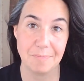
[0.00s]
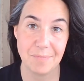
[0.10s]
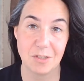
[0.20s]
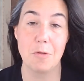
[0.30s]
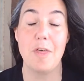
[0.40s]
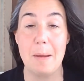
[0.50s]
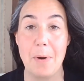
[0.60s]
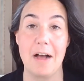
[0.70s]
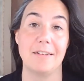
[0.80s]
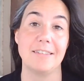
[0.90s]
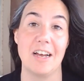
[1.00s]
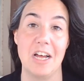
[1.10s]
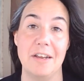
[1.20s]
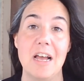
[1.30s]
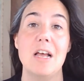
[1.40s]
So they piled
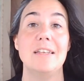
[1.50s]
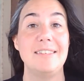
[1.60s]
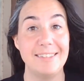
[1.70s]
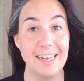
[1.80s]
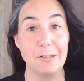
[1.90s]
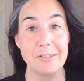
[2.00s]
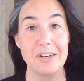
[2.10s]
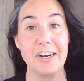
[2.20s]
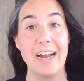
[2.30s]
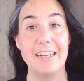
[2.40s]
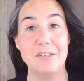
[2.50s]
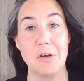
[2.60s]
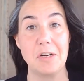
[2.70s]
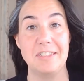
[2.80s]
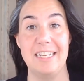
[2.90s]
on. Stelter and
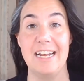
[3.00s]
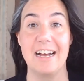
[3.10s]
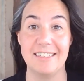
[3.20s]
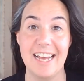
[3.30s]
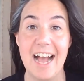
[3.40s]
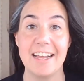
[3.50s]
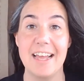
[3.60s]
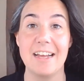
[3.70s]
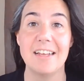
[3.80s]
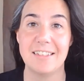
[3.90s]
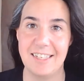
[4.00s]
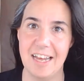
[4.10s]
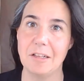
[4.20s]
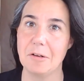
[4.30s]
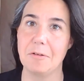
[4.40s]
Darcy attacking
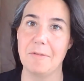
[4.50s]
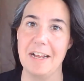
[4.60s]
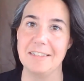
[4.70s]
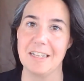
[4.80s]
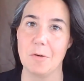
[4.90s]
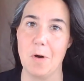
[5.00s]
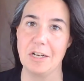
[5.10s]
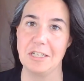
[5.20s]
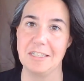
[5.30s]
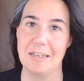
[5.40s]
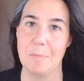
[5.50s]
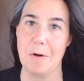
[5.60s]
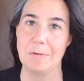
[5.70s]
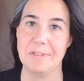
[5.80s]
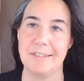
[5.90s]
Taylor Lorenz in the Washington
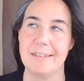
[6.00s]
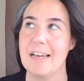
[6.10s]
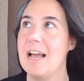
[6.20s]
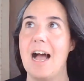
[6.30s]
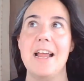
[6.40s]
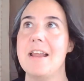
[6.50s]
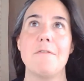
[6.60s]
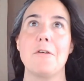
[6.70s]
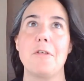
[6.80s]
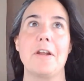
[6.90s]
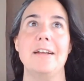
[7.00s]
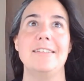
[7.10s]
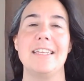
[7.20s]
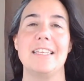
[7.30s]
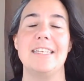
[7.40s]
Post. I never thought I'd
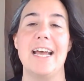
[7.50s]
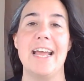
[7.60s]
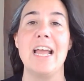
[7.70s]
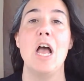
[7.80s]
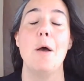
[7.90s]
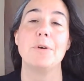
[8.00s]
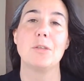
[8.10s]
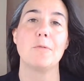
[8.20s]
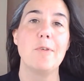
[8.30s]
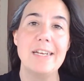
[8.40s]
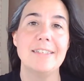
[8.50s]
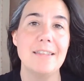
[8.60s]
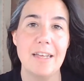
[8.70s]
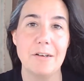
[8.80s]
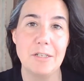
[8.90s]
see the day. But the reason
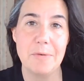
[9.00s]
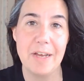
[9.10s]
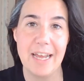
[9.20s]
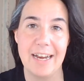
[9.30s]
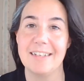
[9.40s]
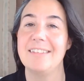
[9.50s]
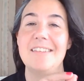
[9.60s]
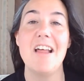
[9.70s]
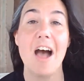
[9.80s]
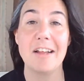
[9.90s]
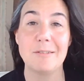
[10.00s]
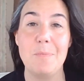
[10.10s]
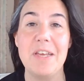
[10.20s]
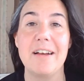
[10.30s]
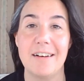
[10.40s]
they're doing it is not
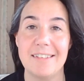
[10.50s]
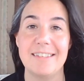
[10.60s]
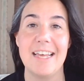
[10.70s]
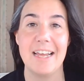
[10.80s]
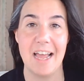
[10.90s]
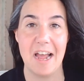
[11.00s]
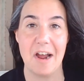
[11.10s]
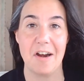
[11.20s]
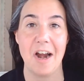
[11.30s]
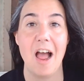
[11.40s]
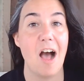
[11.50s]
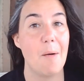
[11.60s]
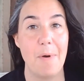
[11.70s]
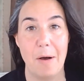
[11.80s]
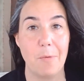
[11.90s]
because they care
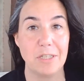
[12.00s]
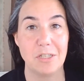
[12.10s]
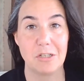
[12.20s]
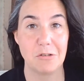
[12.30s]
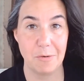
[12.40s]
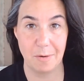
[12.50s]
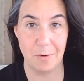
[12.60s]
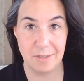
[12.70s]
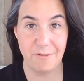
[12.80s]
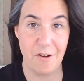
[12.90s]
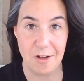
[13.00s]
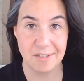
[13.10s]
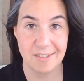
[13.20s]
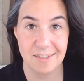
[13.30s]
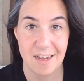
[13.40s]
about what's true and what's
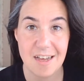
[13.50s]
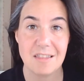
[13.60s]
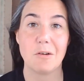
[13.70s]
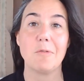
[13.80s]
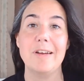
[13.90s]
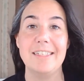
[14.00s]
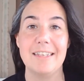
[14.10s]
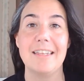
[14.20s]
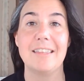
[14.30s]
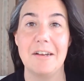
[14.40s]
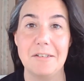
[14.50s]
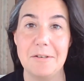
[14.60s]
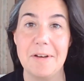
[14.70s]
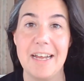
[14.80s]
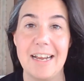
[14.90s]
false. The reason that they're
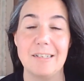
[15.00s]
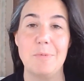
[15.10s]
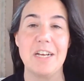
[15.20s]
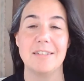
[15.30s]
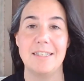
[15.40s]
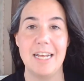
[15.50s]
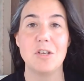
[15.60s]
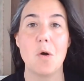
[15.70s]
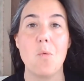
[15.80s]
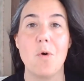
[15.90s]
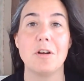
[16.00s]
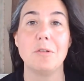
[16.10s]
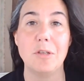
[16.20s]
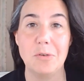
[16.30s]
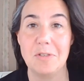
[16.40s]
doing it is because they don't want to
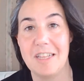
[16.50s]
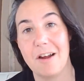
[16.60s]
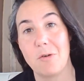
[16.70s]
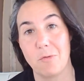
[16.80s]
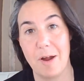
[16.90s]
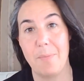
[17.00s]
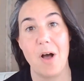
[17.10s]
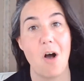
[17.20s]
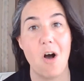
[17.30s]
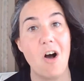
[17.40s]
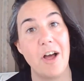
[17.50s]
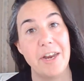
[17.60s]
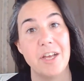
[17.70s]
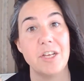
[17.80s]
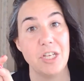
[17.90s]
lose their grip
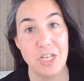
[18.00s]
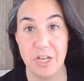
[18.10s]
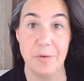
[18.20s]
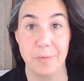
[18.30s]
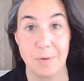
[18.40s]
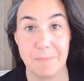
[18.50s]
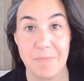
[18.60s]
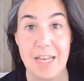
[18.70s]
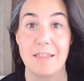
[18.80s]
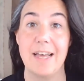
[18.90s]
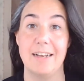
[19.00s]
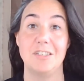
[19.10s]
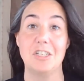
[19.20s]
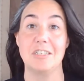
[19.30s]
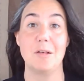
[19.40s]
on you. That is
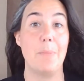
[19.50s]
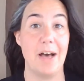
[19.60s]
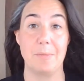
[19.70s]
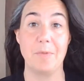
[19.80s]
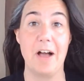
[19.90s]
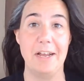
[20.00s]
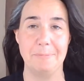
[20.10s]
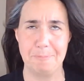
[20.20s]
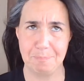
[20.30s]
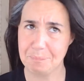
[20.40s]
just the bottom line.